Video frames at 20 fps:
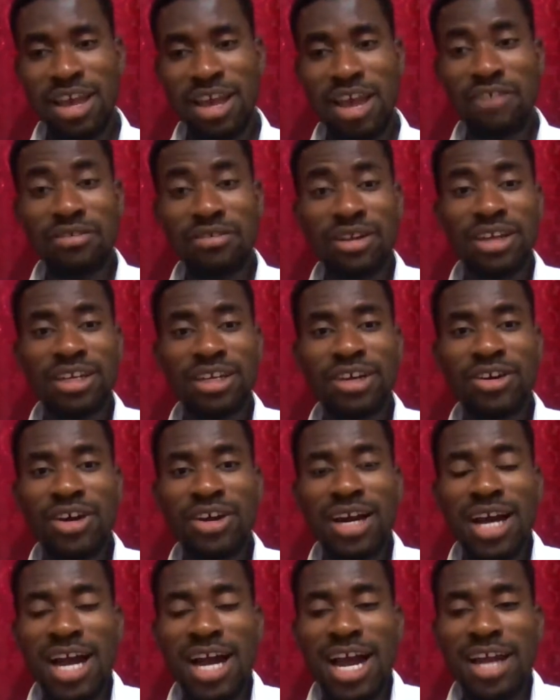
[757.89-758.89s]
And right now,
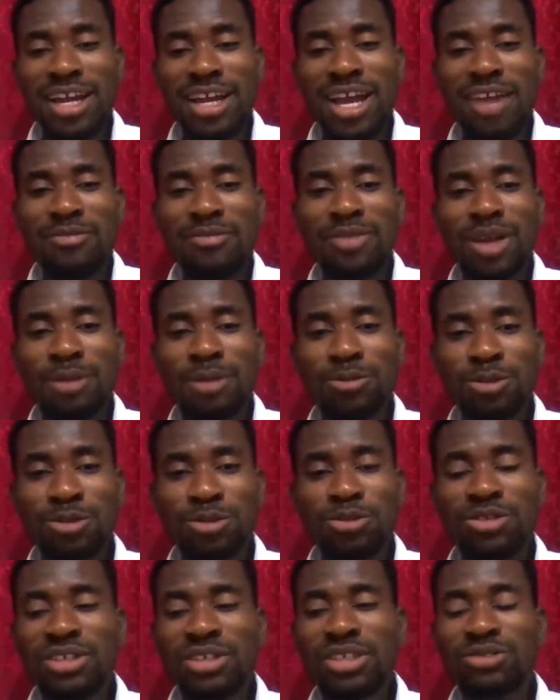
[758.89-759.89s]
I've become used
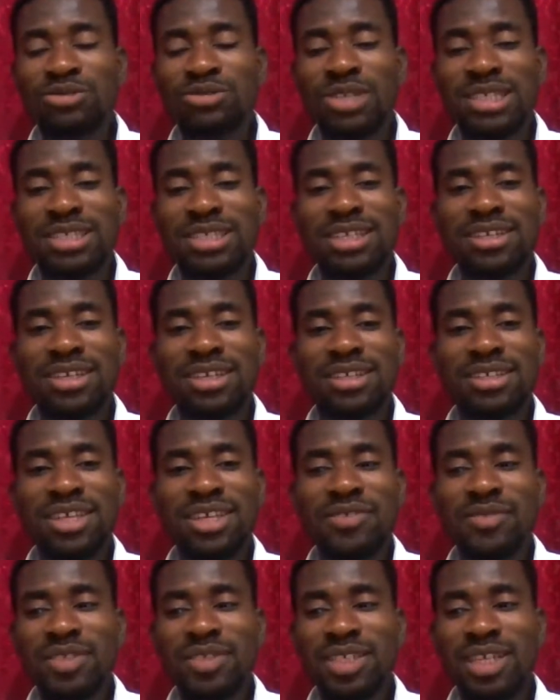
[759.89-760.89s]
to it to the extent that
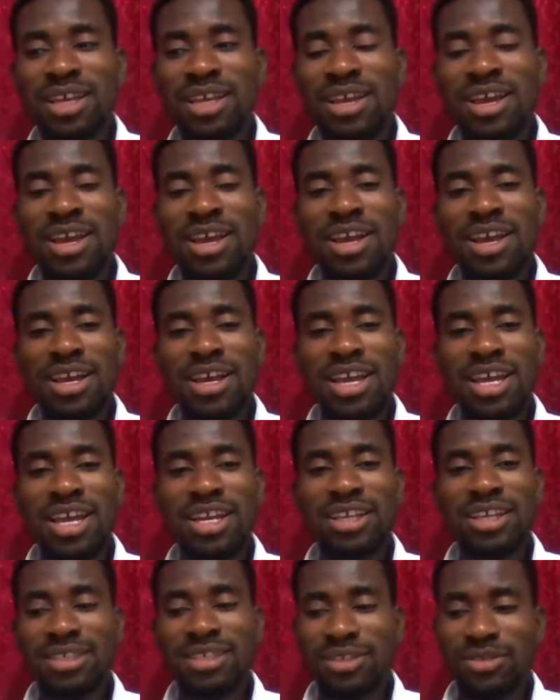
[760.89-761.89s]
even
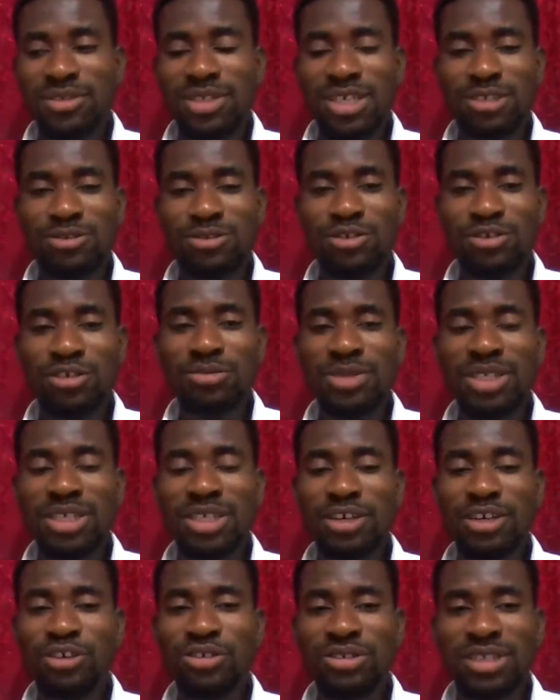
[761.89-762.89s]
anytime someone just call me
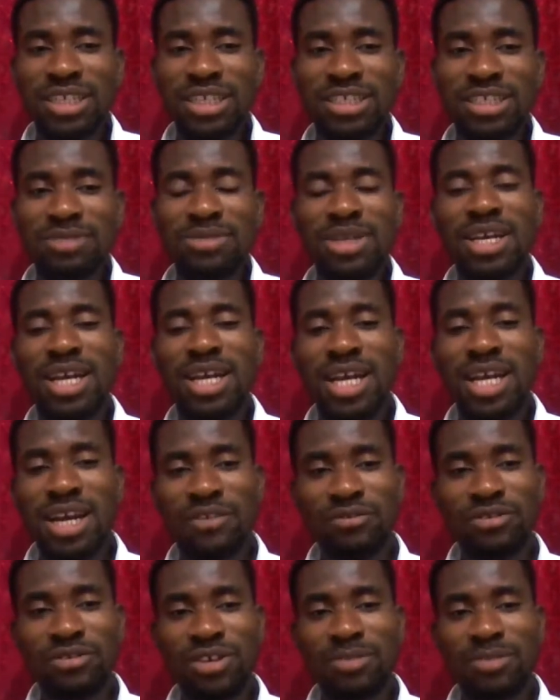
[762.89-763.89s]
or text me, I
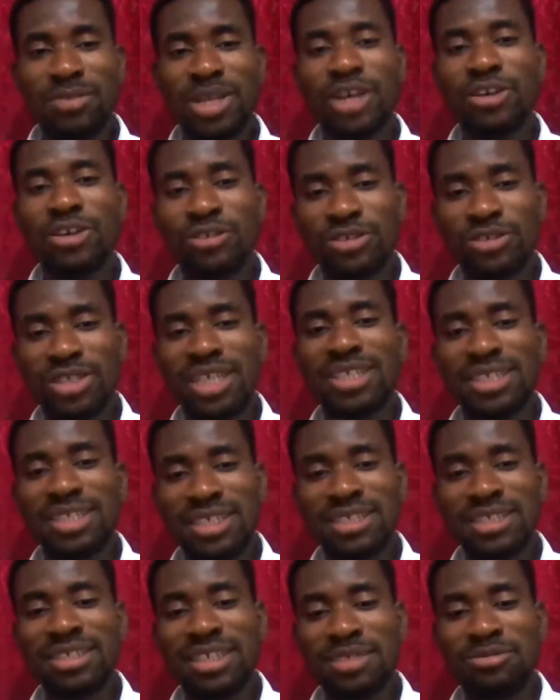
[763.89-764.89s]
have to reply on that
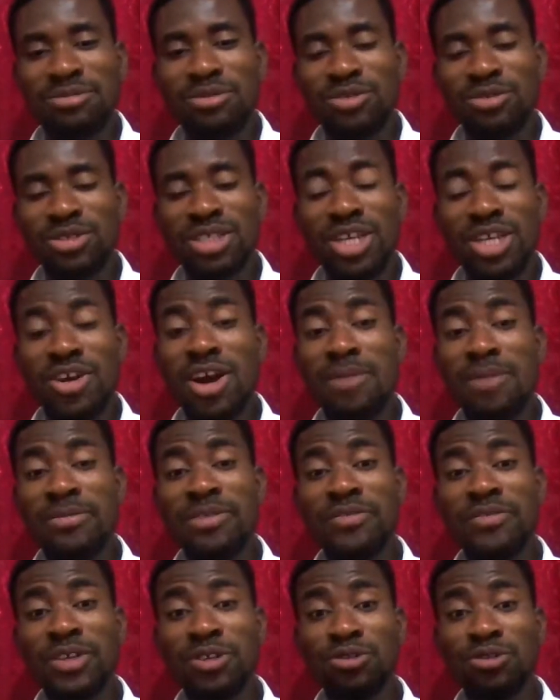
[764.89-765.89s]
instant, because now I'm
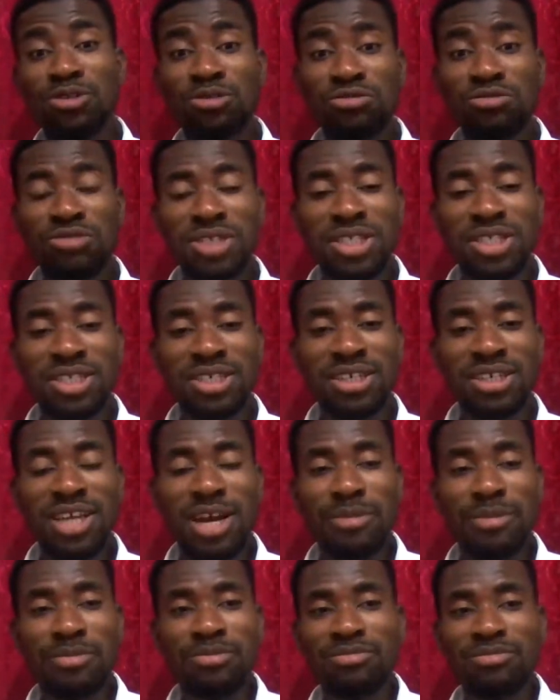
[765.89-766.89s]
even used to it.
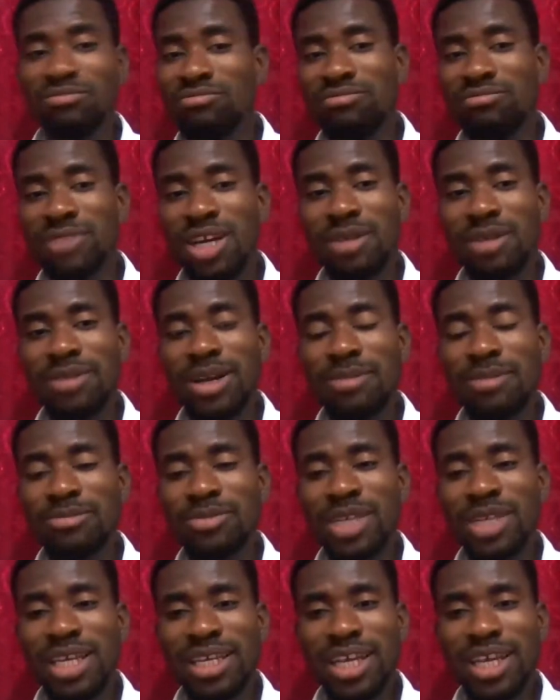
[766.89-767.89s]

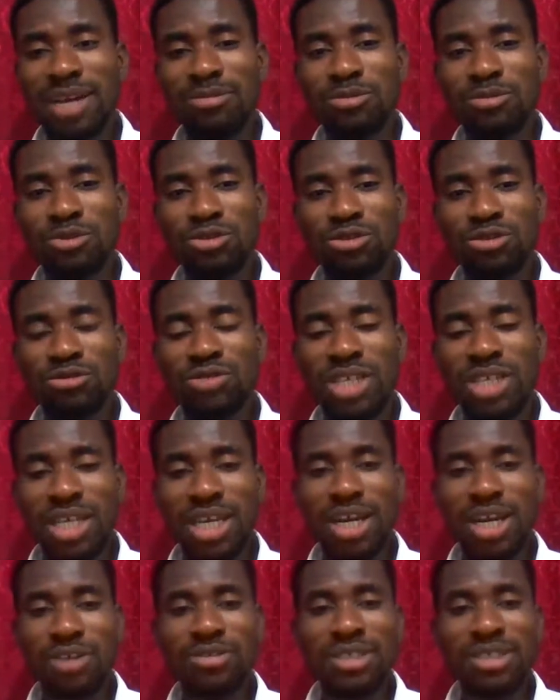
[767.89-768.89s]
I'm used to
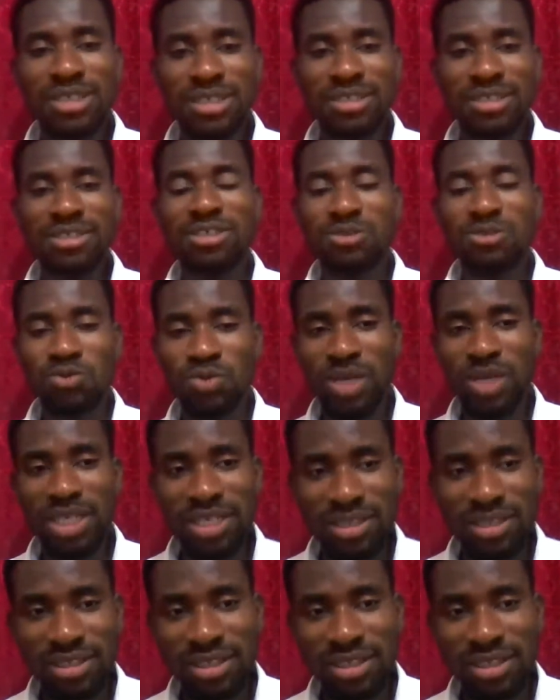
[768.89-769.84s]
how the thing is working.